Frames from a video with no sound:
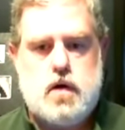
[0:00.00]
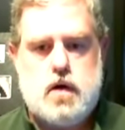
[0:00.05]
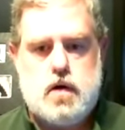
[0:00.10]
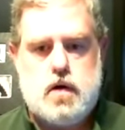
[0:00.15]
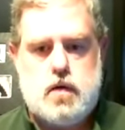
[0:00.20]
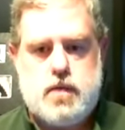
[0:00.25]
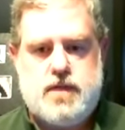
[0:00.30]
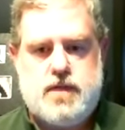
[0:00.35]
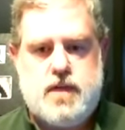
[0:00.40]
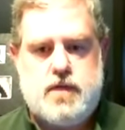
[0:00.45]

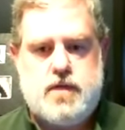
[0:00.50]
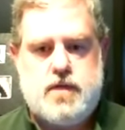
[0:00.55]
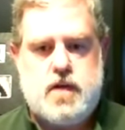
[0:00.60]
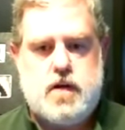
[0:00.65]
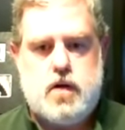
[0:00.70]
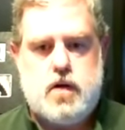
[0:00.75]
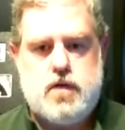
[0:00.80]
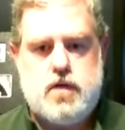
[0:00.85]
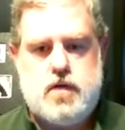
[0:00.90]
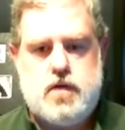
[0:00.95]
It'll be 15
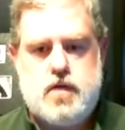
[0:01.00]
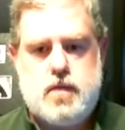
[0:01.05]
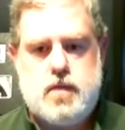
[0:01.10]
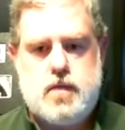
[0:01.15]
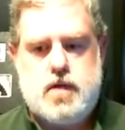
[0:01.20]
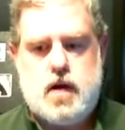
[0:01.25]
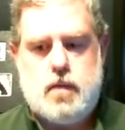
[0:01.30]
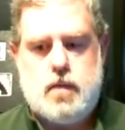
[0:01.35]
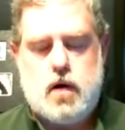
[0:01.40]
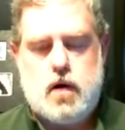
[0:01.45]
years in
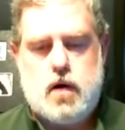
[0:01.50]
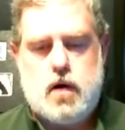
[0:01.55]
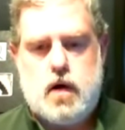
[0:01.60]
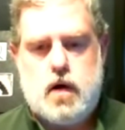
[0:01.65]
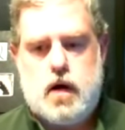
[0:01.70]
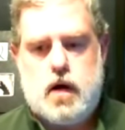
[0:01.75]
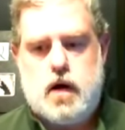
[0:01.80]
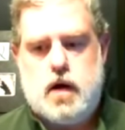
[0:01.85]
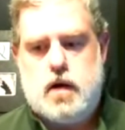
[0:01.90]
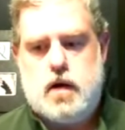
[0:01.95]
September.
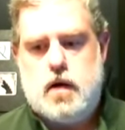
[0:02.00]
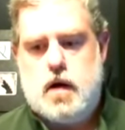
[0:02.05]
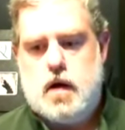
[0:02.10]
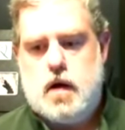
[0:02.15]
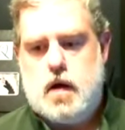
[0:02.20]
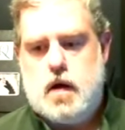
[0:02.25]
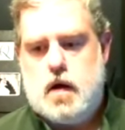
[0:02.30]
And